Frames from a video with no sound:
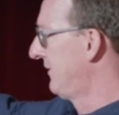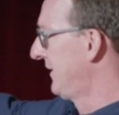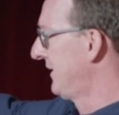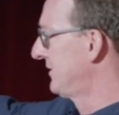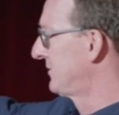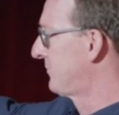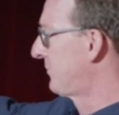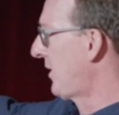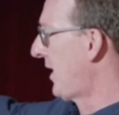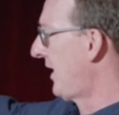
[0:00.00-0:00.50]
in
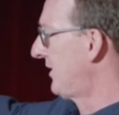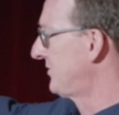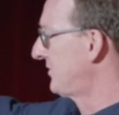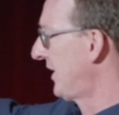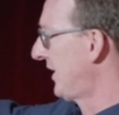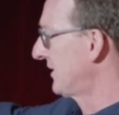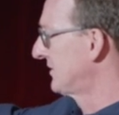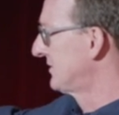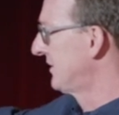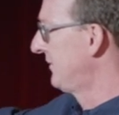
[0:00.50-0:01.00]
these
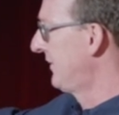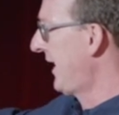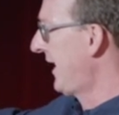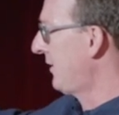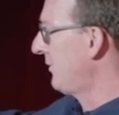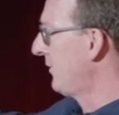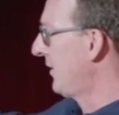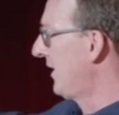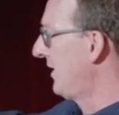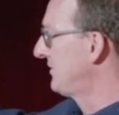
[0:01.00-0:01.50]
projects. And
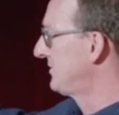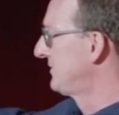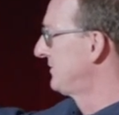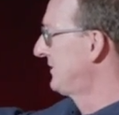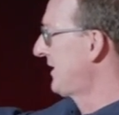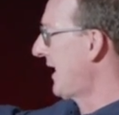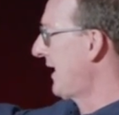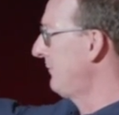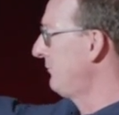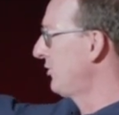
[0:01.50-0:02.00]
that was
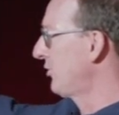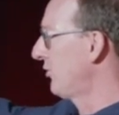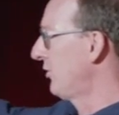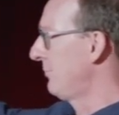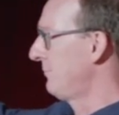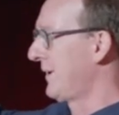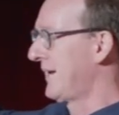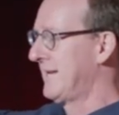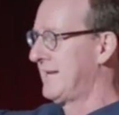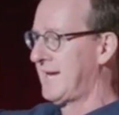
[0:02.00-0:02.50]
time to
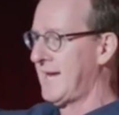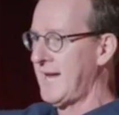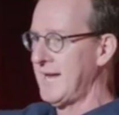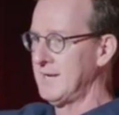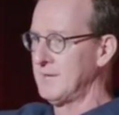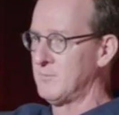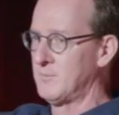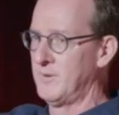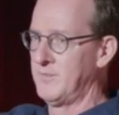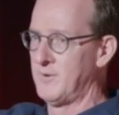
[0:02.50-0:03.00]

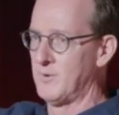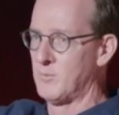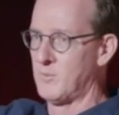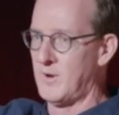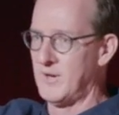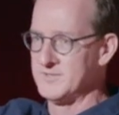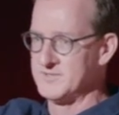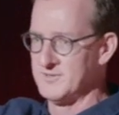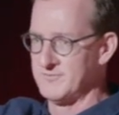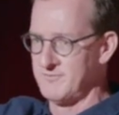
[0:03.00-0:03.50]
remediate when there
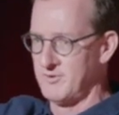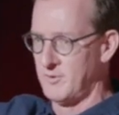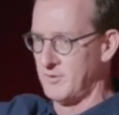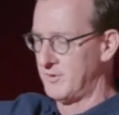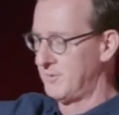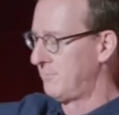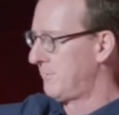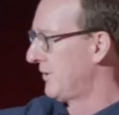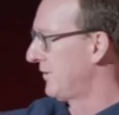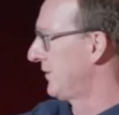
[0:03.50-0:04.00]
was a
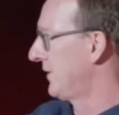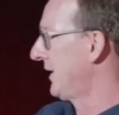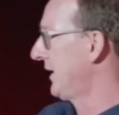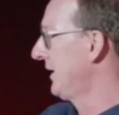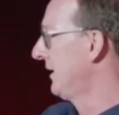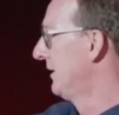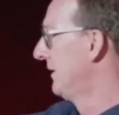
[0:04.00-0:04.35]
vulnerability,